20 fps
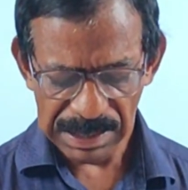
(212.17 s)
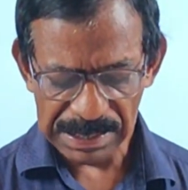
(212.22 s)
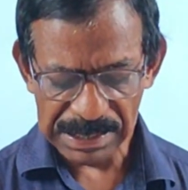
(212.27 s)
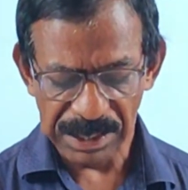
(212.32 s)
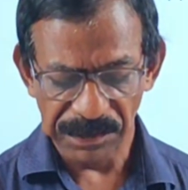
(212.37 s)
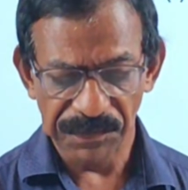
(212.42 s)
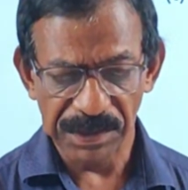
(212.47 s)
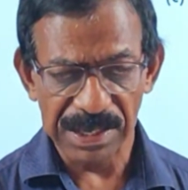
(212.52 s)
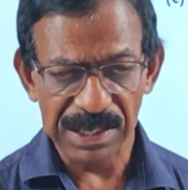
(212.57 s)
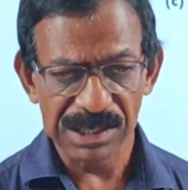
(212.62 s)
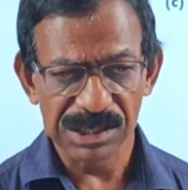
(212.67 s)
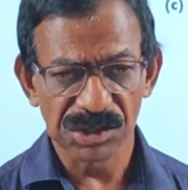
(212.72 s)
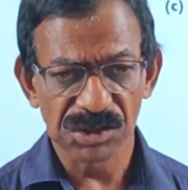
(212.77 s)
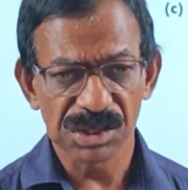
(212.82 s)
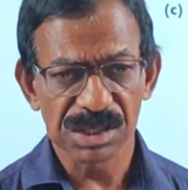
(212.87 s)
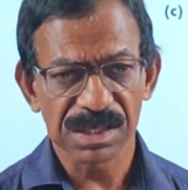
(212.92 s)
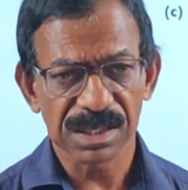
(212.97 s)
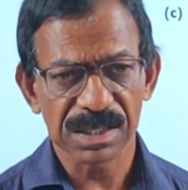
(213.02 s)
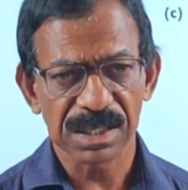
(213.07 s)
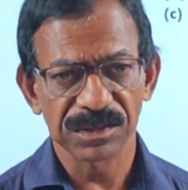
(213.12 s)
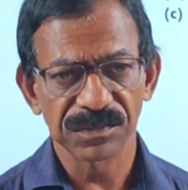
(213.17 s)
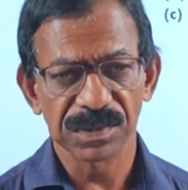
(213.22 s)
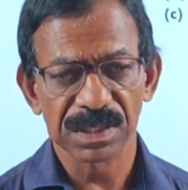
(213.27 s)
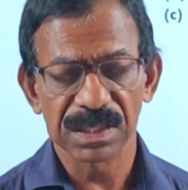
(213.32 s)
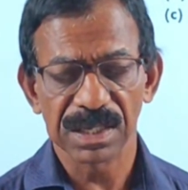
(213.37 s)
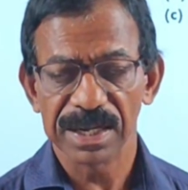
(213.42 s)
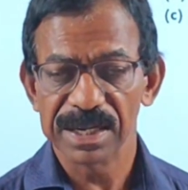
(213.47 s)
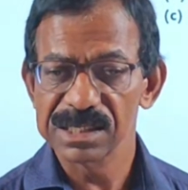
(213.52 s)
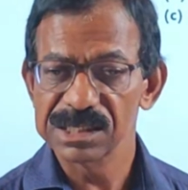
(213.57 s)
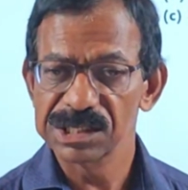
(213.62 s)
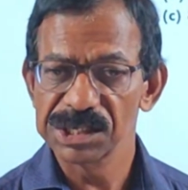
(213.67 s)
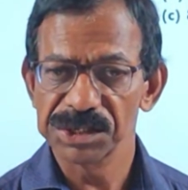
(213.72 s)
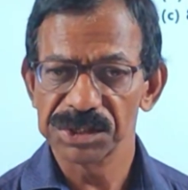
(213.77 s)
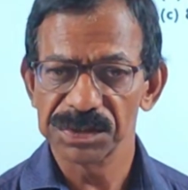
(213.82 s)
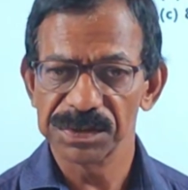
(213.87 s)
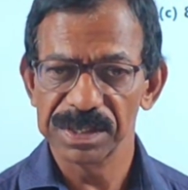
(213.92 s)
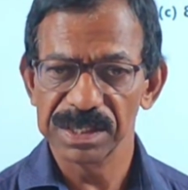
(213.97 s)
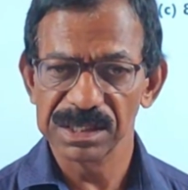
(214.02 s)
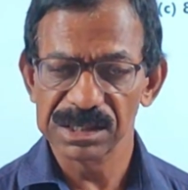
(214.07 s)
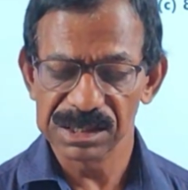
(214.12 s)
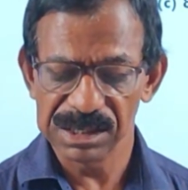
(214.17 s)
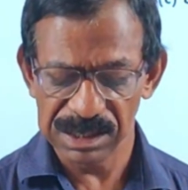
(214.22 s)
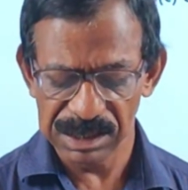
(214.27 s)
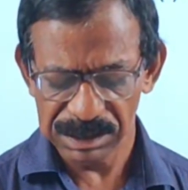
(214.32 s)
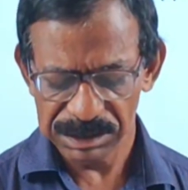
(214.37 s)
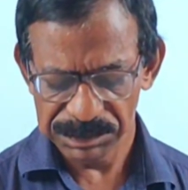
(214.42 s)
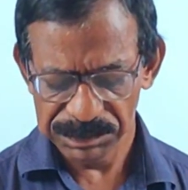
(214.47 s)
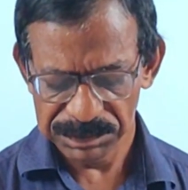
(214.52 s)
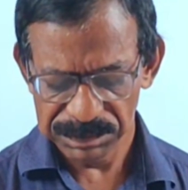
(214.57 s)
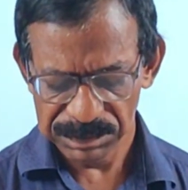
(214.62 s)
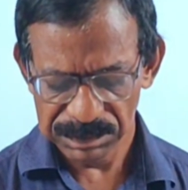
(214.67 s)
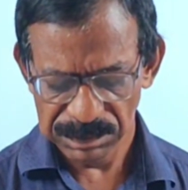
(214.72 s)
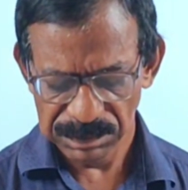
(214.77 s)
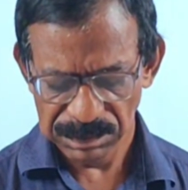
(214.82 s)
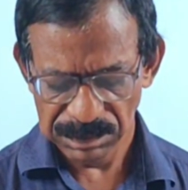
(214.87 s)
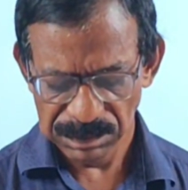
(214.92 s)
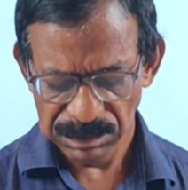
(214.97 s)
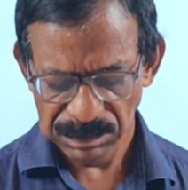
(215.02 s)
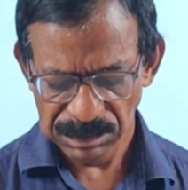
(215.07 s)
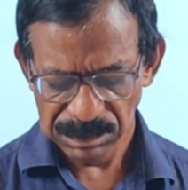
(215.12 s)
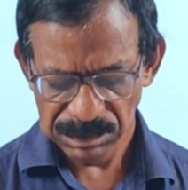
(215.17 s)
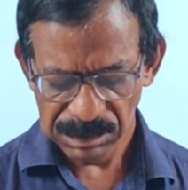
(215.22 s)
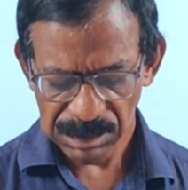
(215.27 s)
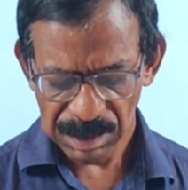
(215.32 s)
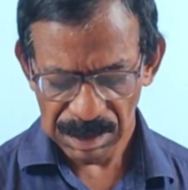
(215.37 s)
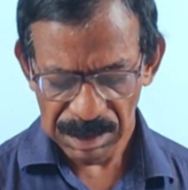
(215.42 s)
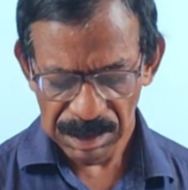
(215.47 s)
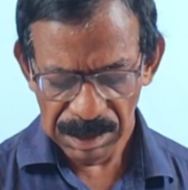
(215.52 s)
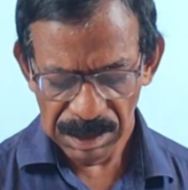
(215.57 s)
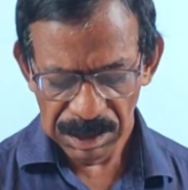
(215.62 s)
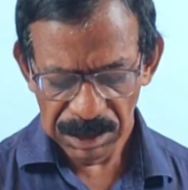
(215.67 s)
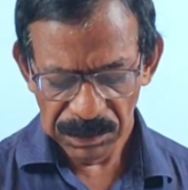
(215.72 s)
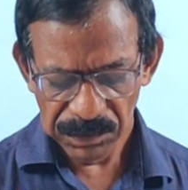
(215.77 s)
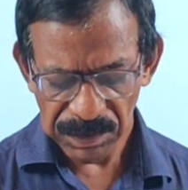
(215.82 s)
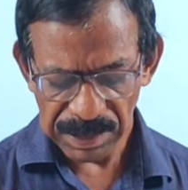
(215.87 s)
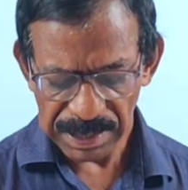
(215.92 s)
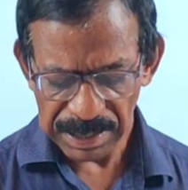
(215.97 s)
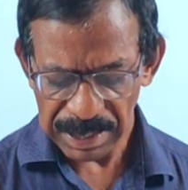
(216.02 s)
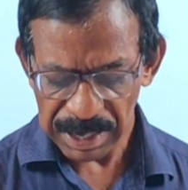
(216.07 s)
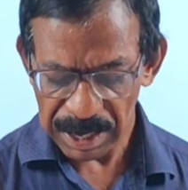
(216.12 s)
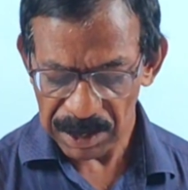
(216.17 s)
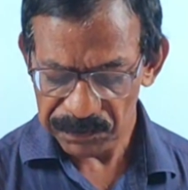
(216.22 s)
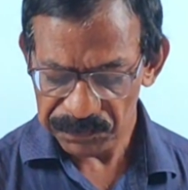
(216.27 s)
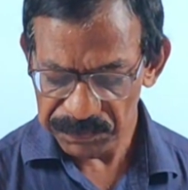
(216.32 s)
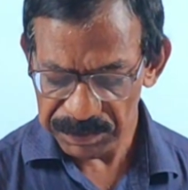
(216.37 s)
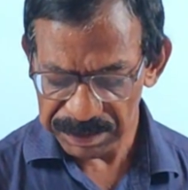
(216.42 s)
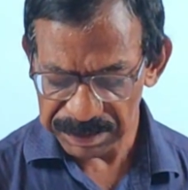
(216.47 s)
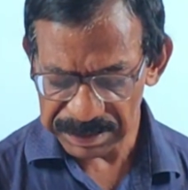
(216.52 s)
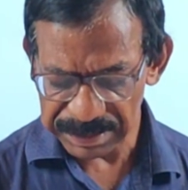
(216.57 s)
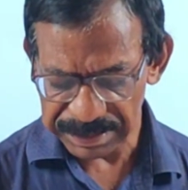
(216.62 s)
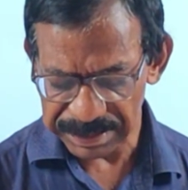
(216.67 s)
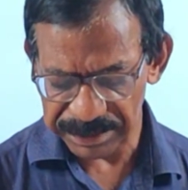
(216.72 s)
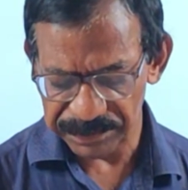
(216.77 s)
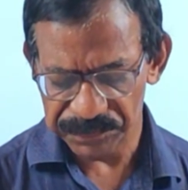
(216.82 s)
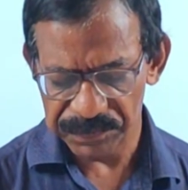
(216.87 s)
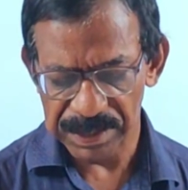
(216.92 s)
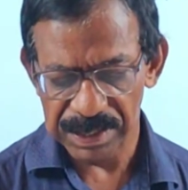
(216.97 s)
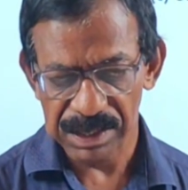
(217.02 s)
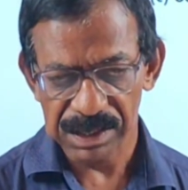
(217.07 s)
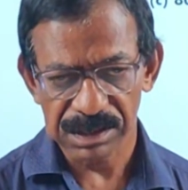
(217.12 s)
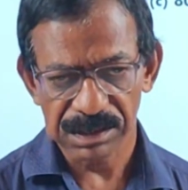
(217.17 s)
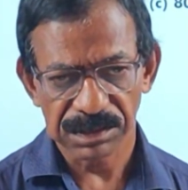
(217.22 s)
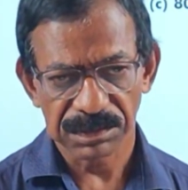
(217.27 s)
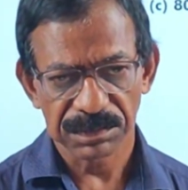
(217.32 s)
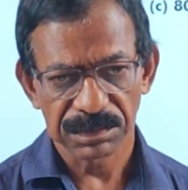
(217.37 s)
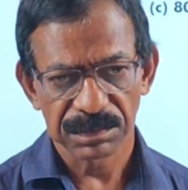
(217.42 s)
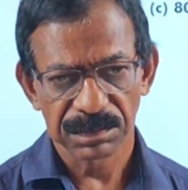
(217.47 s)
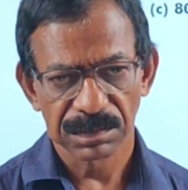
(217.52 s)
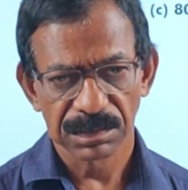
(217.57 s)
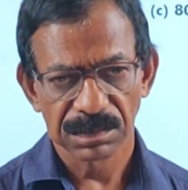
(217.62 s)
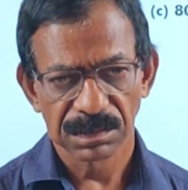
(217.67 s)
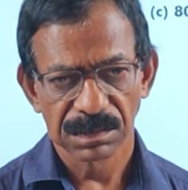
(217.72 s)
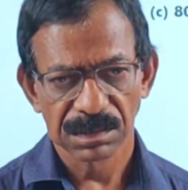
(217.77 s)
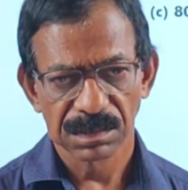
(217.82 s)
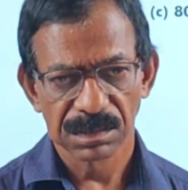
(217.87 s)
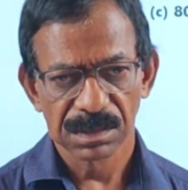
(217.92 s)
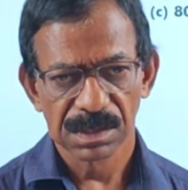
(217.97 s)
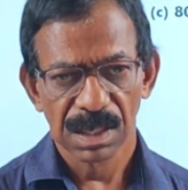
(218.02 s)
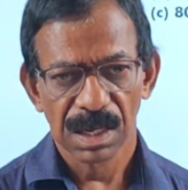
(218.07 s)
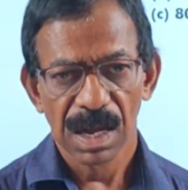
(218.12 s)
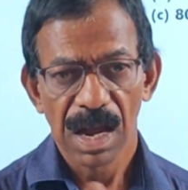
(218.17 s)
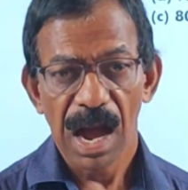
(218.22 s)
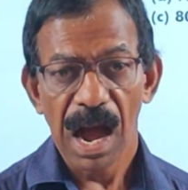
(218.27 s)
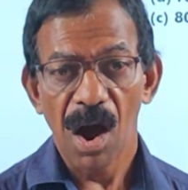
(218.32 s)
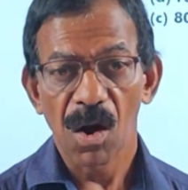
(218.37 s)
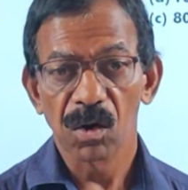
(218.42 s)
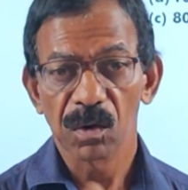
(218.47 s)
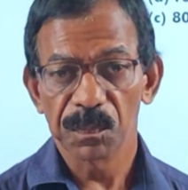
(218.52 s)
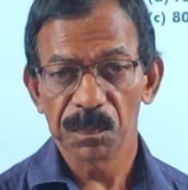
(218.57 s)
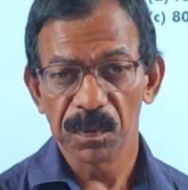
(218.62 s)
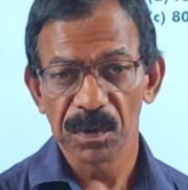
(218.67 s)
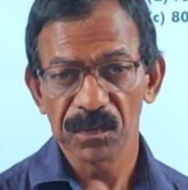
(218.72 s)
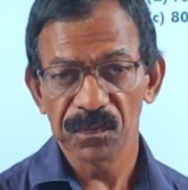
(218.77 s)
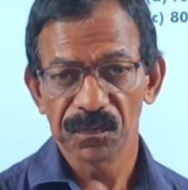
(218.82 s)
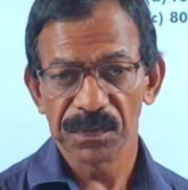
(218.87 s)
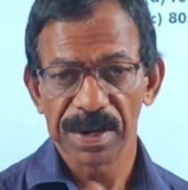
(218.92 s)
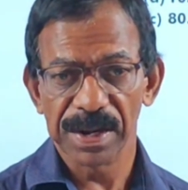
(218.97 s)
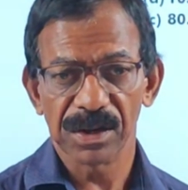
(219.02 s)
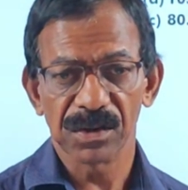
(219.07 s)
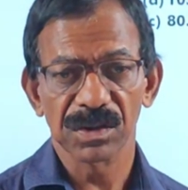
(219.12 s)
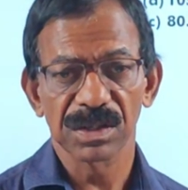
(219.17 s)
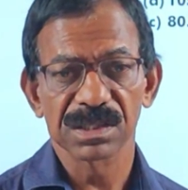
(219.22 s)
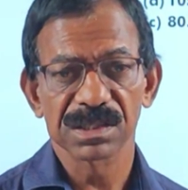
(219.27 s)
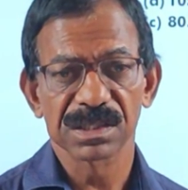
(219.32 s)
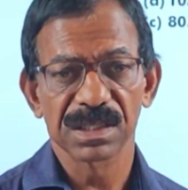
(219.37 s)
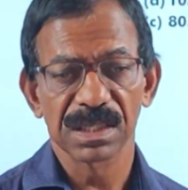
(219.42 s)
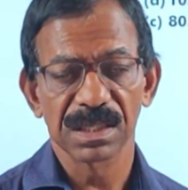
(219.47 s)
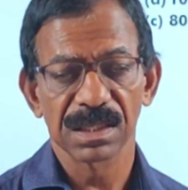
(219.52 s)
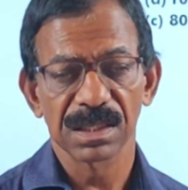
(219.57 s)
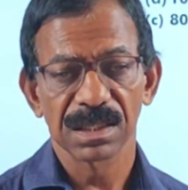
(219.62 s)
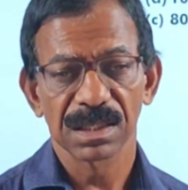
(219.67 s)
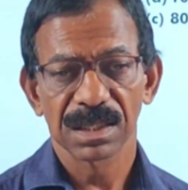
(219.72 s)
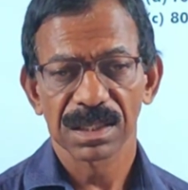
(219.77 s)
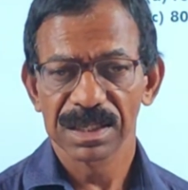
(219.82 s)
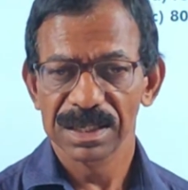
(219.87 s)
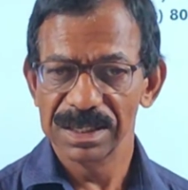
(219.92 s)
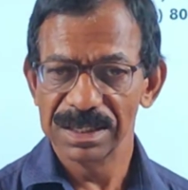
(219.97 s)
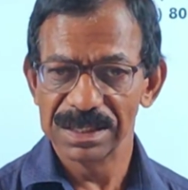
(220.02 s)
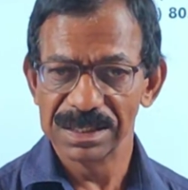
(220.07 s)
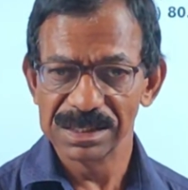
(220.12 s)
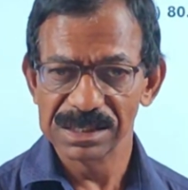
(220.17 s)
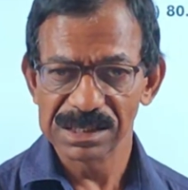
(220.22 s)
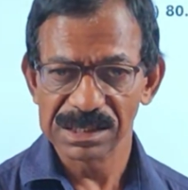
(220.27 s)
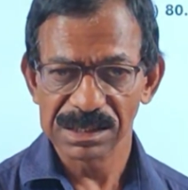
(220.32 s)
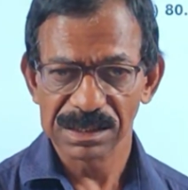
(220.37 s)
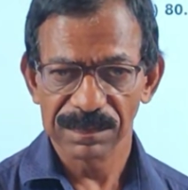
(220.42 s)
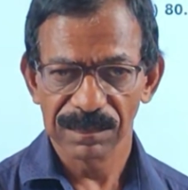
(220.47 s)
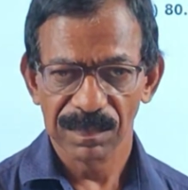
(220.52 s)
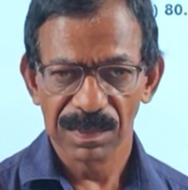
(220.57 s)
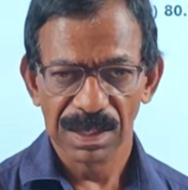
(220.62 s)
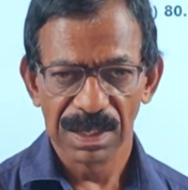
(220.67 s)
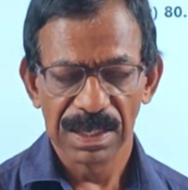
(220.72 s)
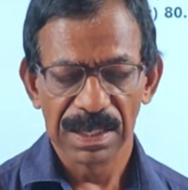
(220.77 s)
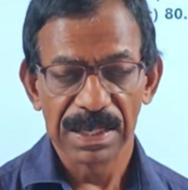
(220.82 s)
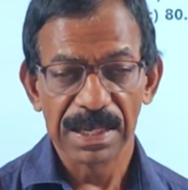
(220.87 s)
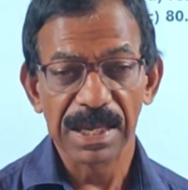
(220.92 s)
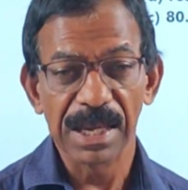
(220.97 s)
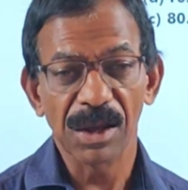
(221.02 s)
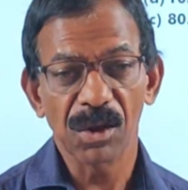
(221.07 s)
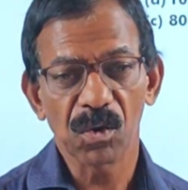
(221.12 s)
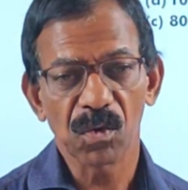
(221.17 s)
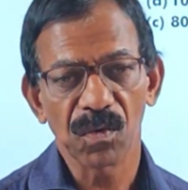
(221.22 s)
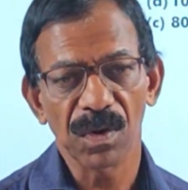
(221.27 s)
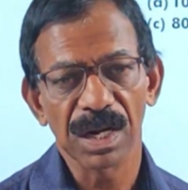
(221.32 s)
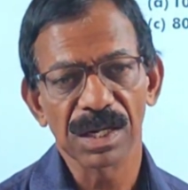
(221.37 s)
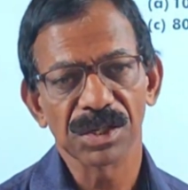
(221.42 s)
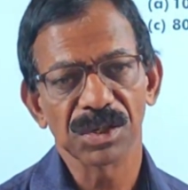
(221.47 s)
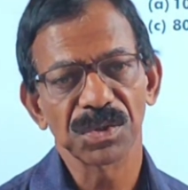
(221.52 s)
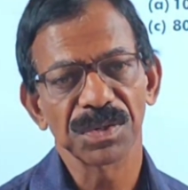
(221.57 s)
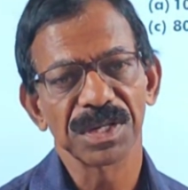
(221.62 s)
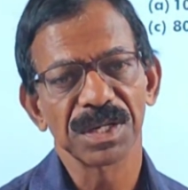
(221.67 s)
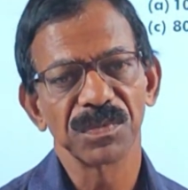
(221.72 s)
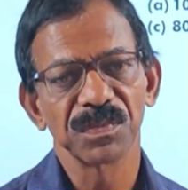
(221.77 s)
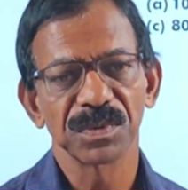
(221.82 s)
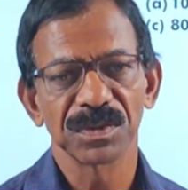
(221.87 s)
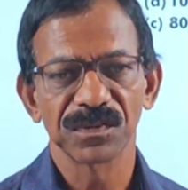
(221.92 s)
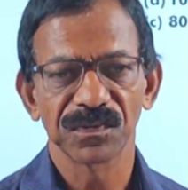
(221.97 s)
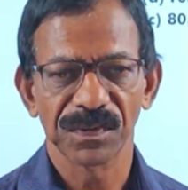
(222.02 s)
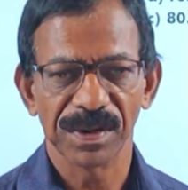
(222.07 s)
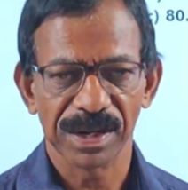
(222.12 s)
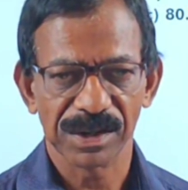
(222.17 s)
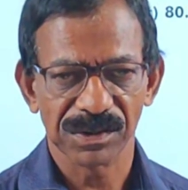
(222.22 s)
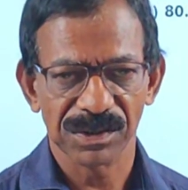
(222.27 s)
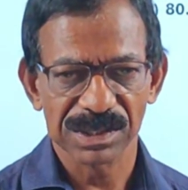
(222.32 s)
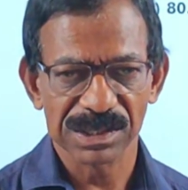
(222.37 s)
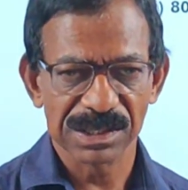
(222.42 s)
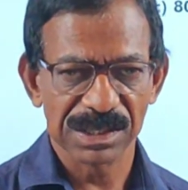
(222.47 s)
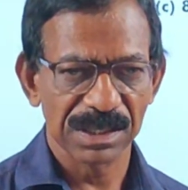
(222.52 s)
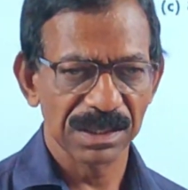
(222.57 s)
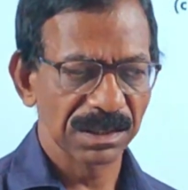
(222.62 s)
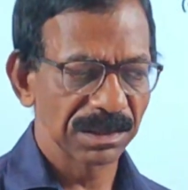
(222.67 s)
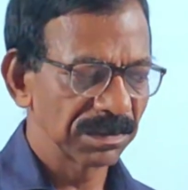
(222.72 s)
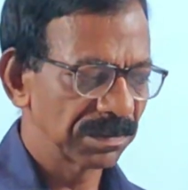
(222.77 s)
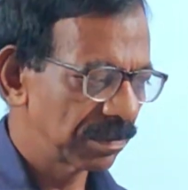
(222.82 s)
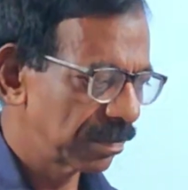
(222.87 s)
Rectifier is used to convert AC to DC. For a half-wave rectifier, output frequency is equal to input frequency.